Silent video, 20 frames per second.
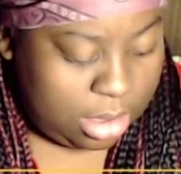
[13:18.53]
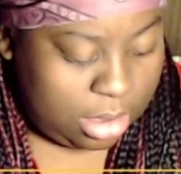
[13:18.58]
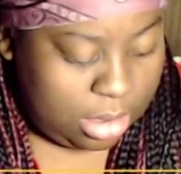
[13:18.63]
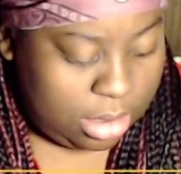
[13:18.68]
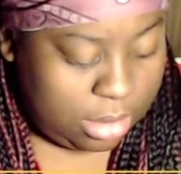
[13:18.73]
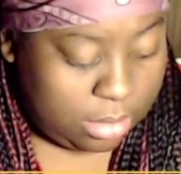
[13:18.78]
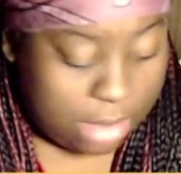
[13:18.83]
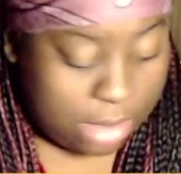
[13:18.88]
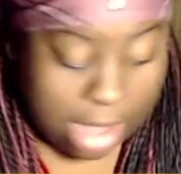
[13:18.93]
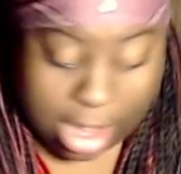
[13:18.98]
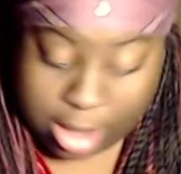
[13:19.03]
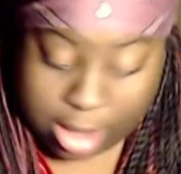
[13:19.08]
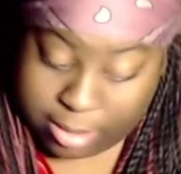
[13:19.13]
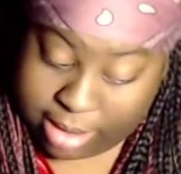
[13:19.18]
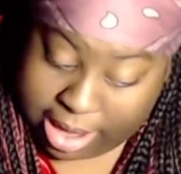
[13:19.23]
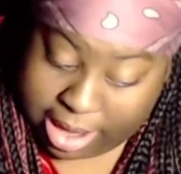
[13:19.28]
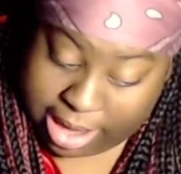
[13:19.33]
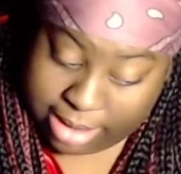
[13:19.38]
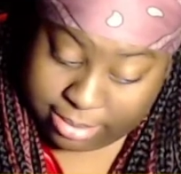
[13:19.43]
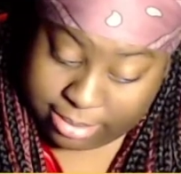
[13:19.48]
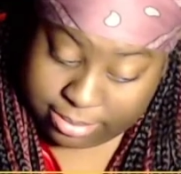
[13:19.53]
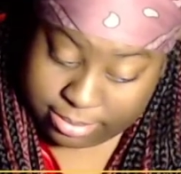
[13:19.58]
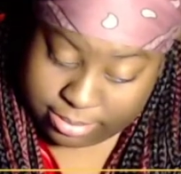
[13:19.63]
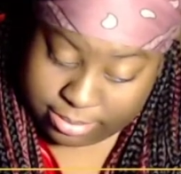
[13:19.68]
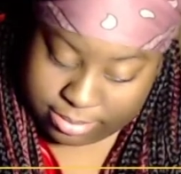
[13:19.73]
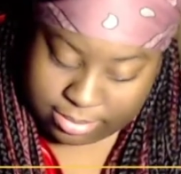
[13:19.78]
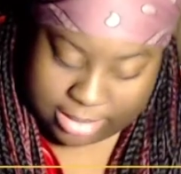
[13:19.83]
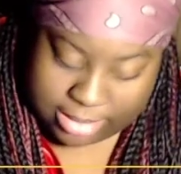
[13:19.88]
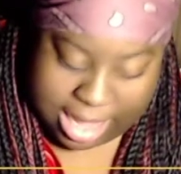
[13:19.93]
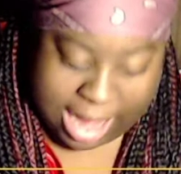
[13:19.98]
All right,
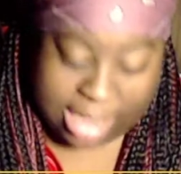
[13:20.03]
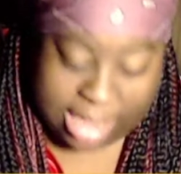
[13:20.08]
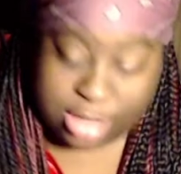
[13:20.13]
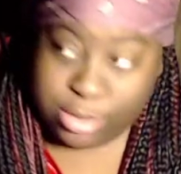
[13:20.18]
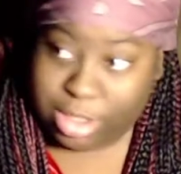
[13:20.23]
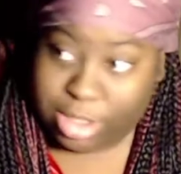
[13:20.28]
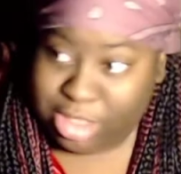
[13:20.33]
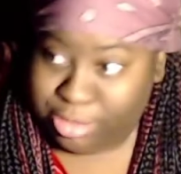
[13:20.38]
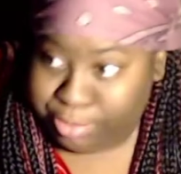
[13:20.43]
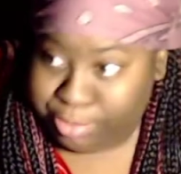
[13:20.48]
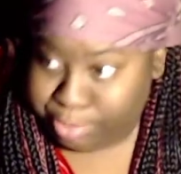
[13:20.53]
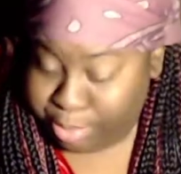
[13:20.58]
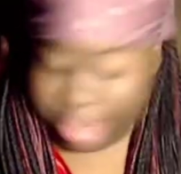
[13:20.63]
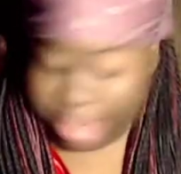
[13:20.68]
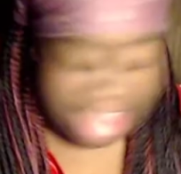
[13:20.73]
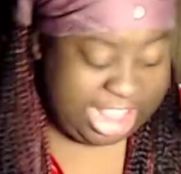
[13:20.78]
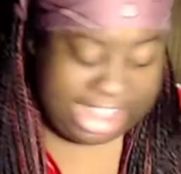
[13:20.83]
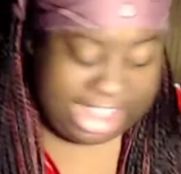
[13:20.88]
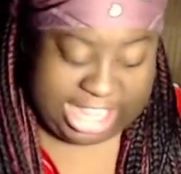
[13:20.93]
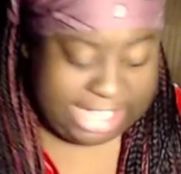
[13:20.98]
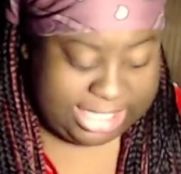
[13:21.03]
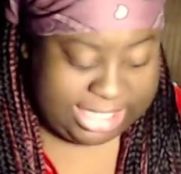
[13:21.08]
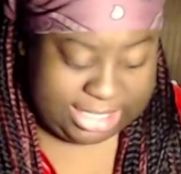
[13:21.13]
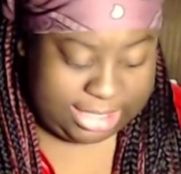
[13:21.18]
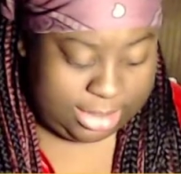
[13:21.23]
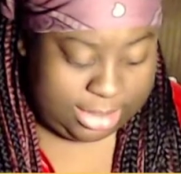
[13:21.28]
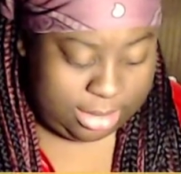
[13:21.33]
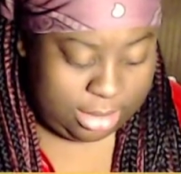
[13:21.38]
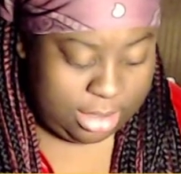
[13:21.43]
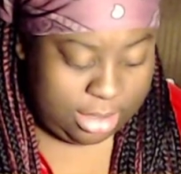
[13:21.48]
Alice was breathless.
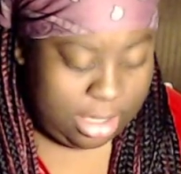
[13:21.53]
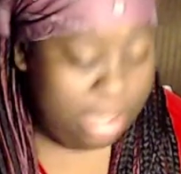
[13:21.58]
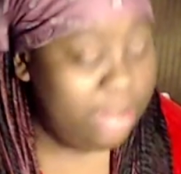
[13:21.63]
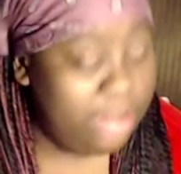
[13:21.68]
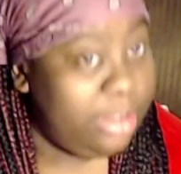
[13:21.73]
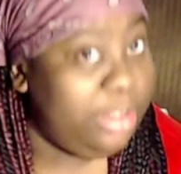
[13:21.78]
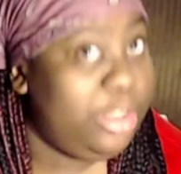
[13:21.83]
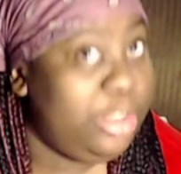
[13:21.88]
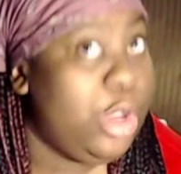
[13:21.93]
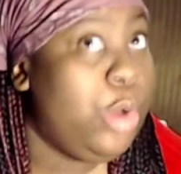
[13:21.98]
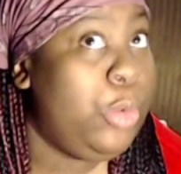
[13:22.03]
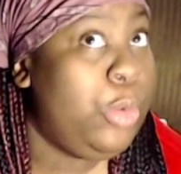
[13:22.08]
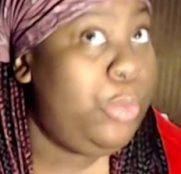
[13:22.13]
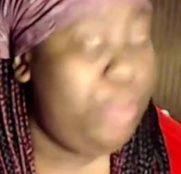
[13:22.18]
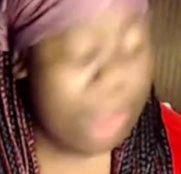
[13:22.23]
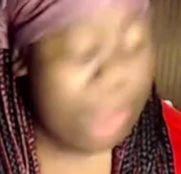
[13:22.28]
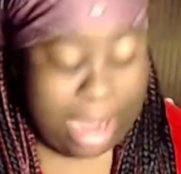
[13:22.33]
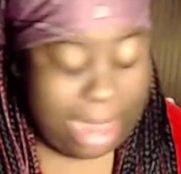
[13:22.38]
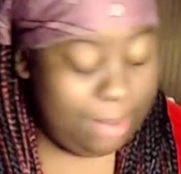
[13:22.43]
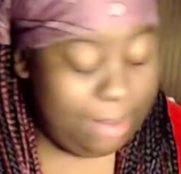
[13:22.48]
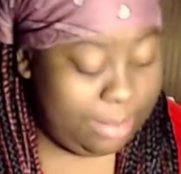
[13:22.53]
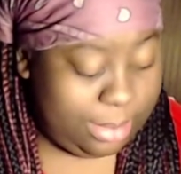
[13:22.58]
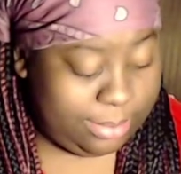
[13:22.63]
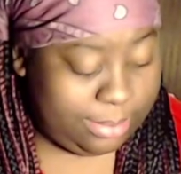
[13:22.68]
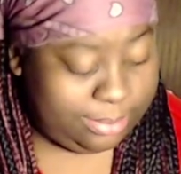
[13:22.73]
No problem.